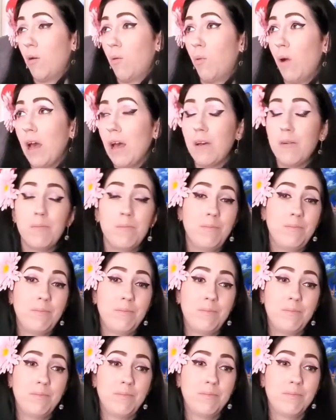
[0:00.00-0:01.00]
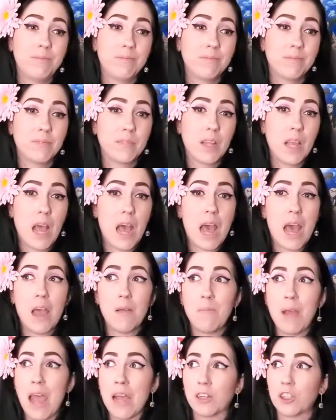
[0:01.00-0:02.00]
Well,
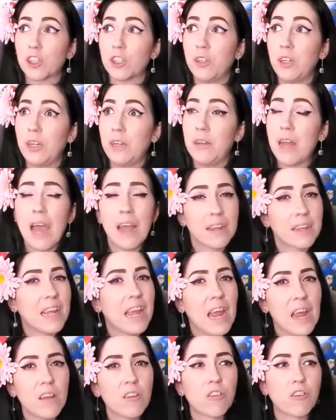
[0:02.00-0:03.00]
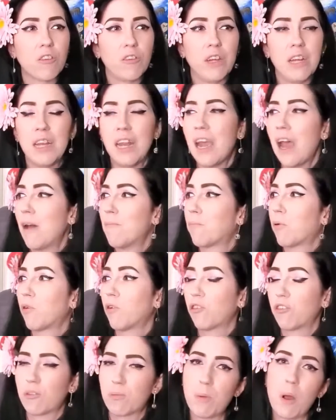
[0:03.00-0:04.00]
I'm actually not canceling it. I'm
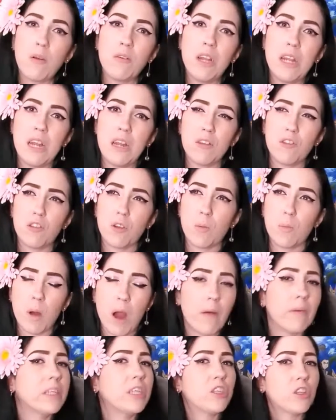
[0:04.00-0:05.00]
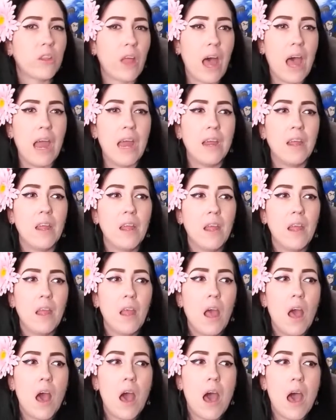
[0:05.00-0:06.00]
postponing it till probably July.
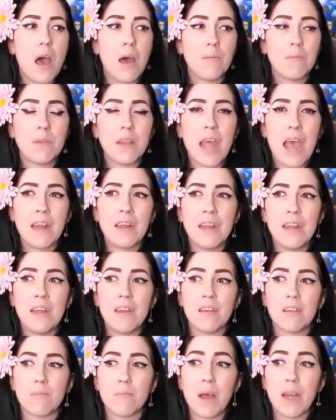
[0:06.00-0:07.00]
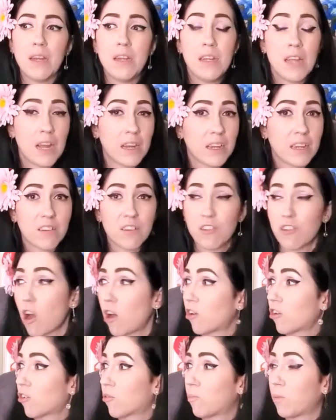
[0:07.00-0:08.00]
That is my youngest
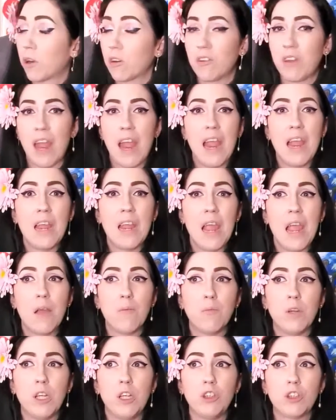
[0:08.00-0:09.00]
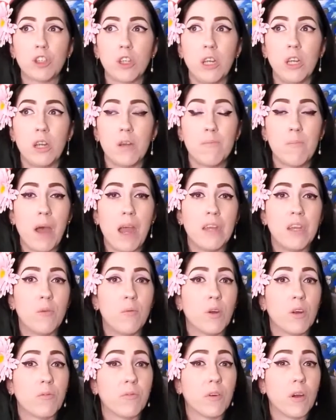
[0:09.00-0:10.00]
daughter's birthday, and we usually combine
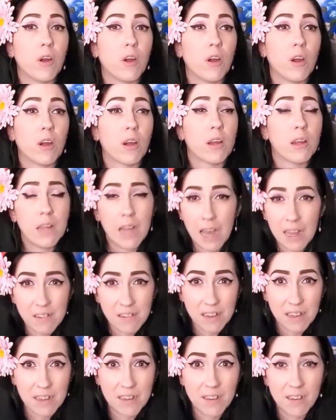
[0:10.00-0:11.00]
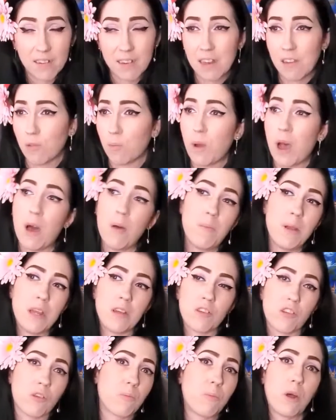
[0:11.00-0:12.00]
it with her cousins as well
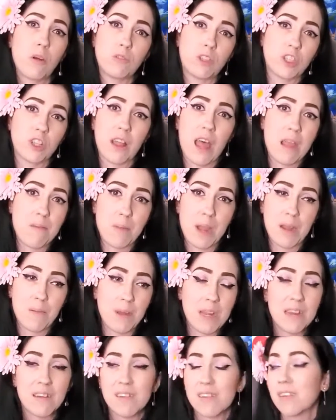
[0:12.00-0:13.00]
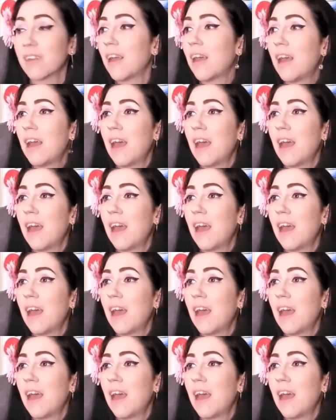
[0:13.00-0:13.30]
because they're both July babies.